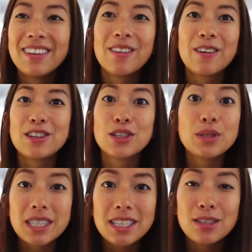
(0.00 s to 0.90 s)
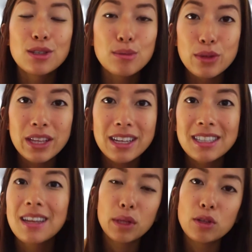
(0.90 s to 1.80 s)
or juices or smoothies,
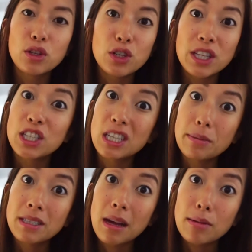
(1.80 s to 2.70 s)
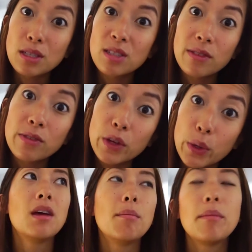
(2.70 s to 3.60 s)
but those are usually the cheapest options for food.